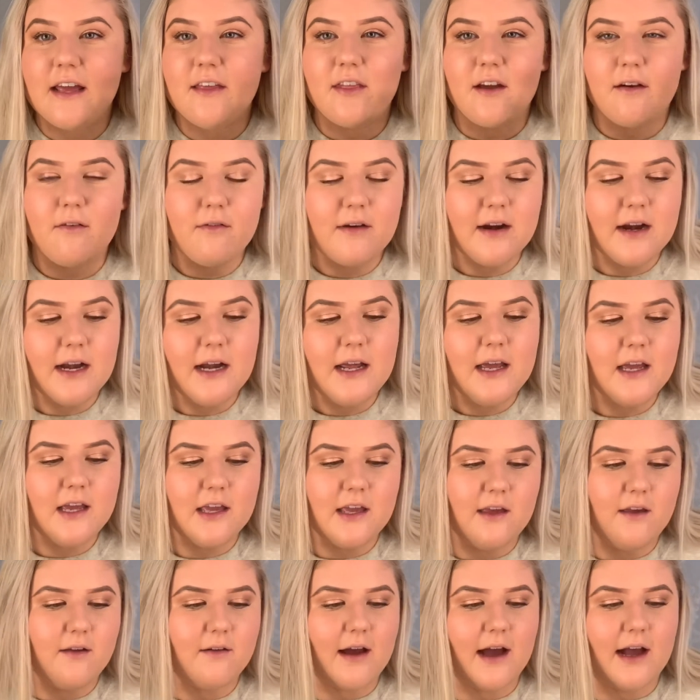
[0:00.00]
they're really
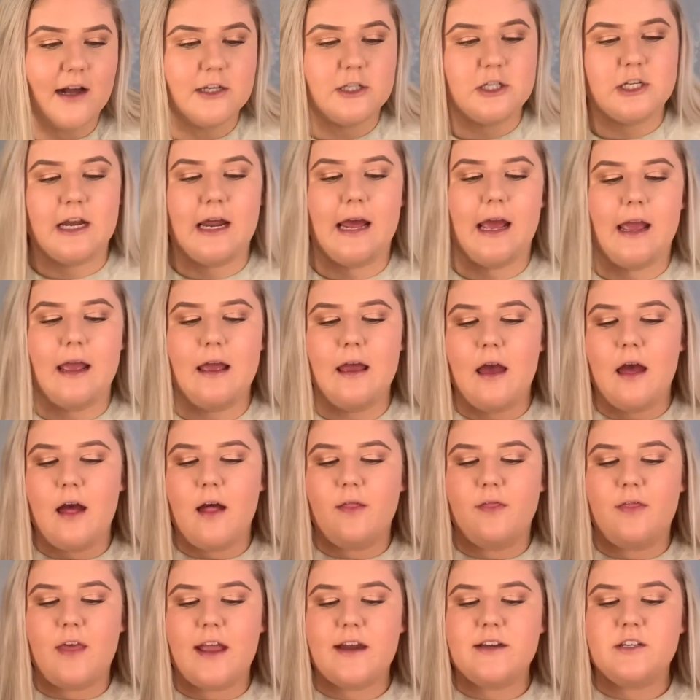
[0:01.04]
cute actually.
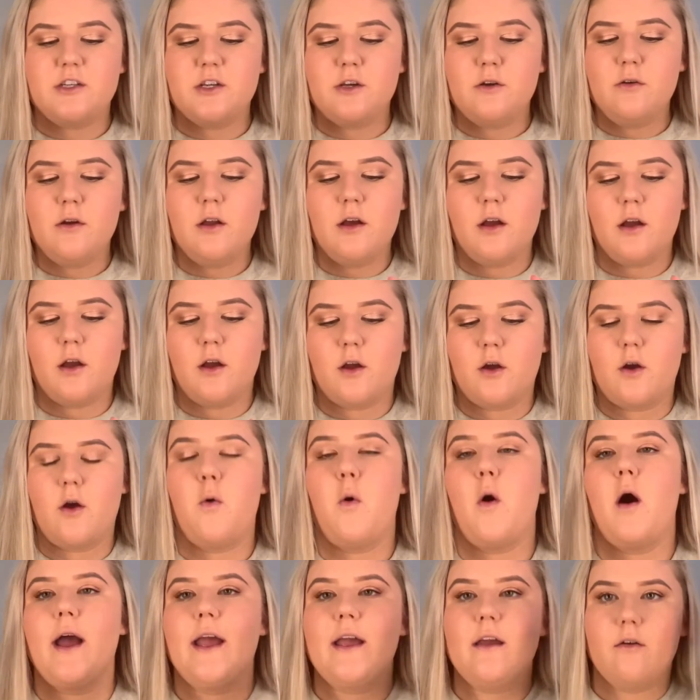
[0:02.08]
They do look
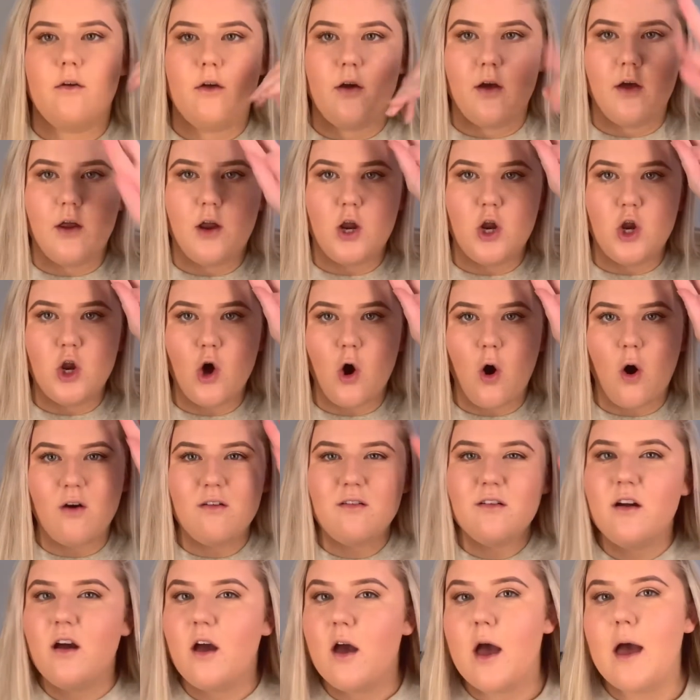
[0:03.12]
quite
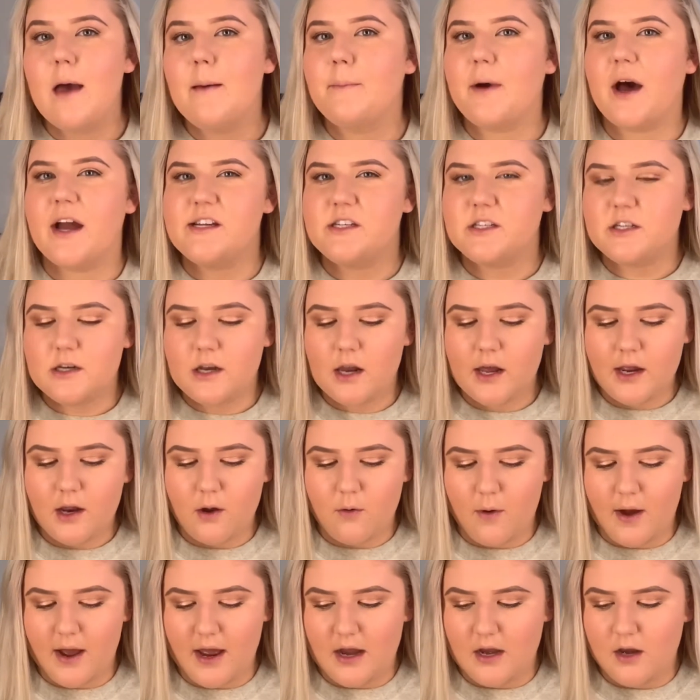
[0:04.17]
long, but I do like
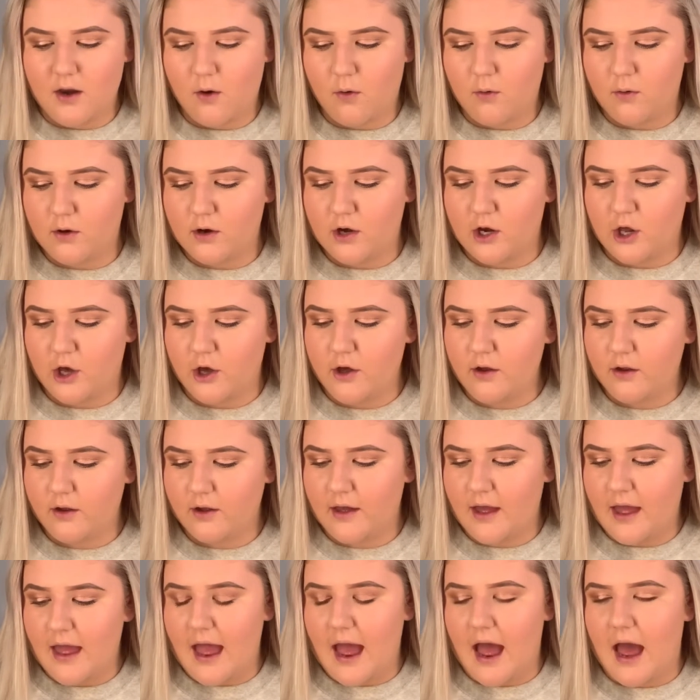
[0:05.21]
quite a long look,
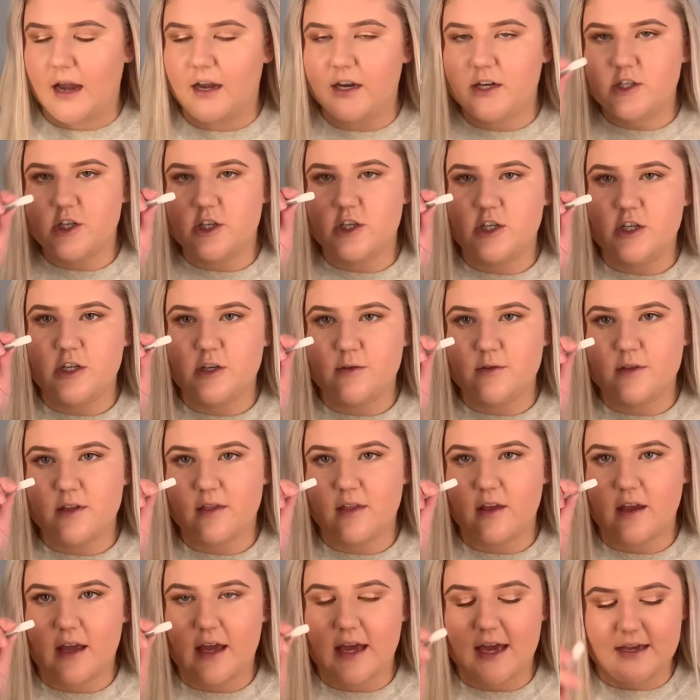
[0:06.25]
and I just use
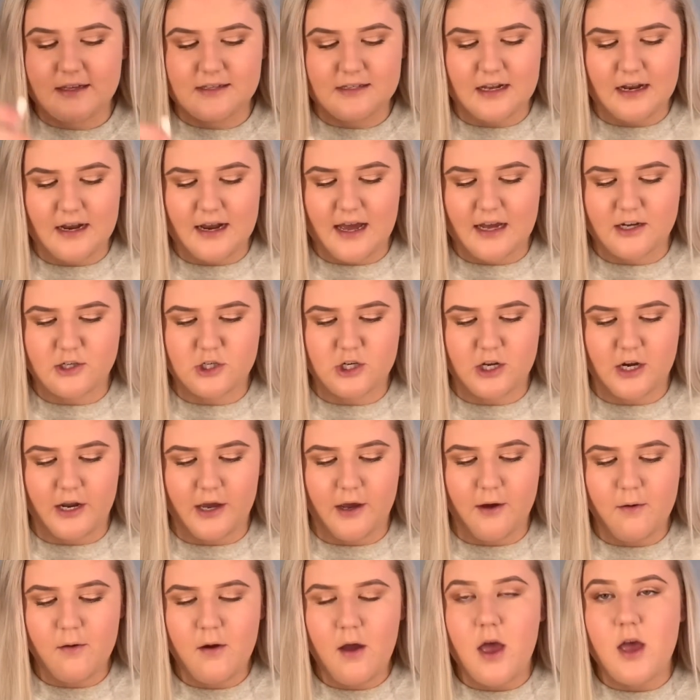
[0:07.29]
the Kiss lash
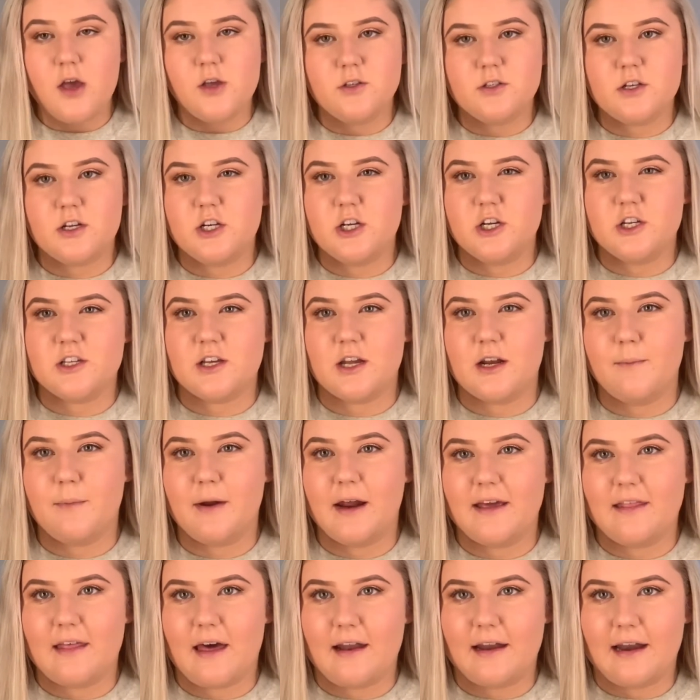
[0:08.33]
glue. So I'm just going to
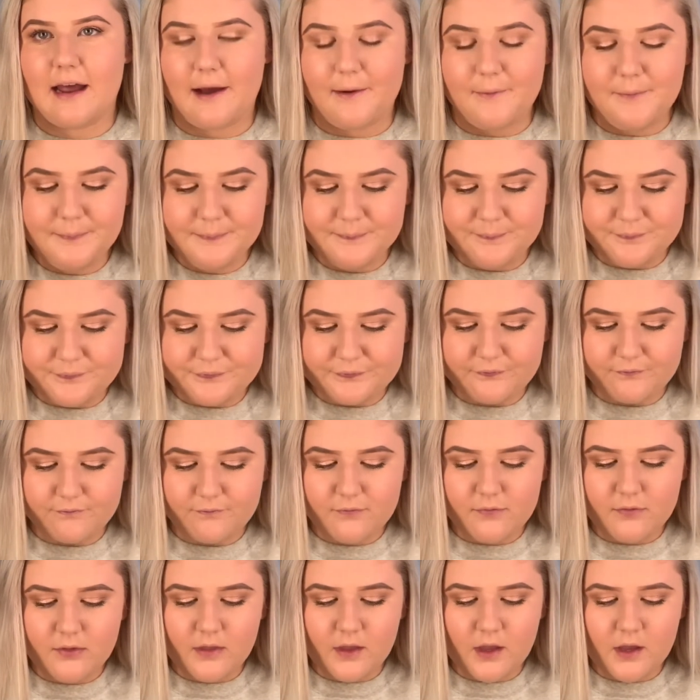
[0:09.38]
apply that now.
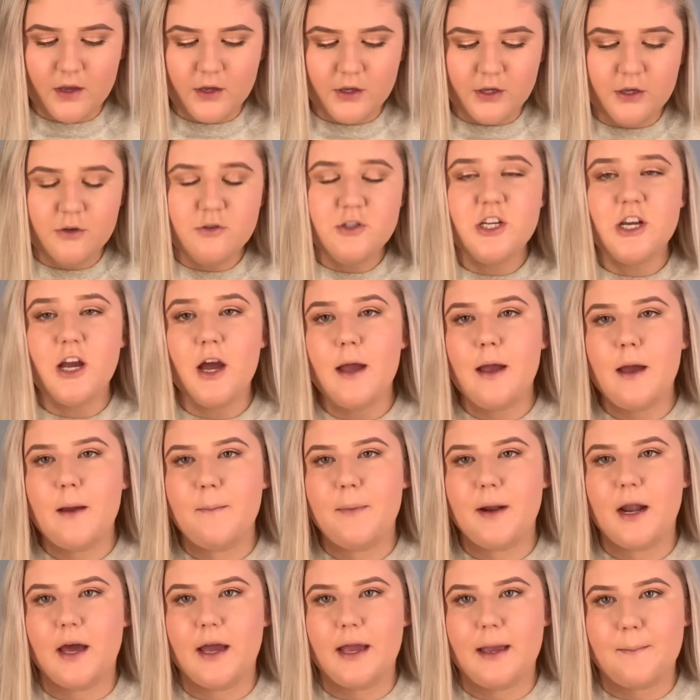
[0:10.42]
Usually I
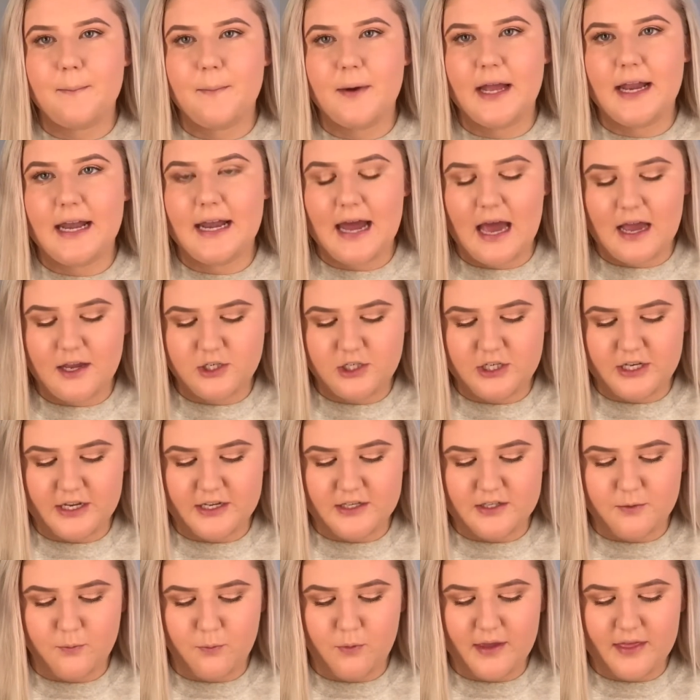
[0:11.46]
apply my
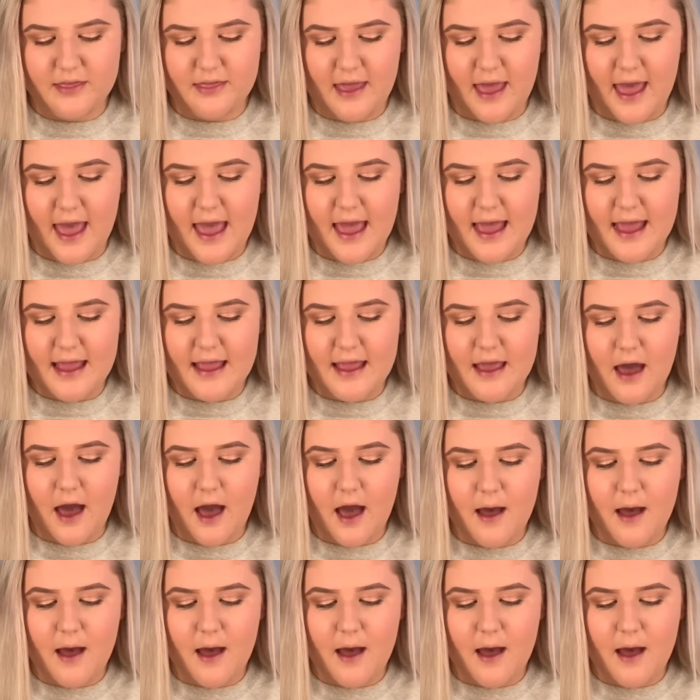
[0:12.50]
lashes with a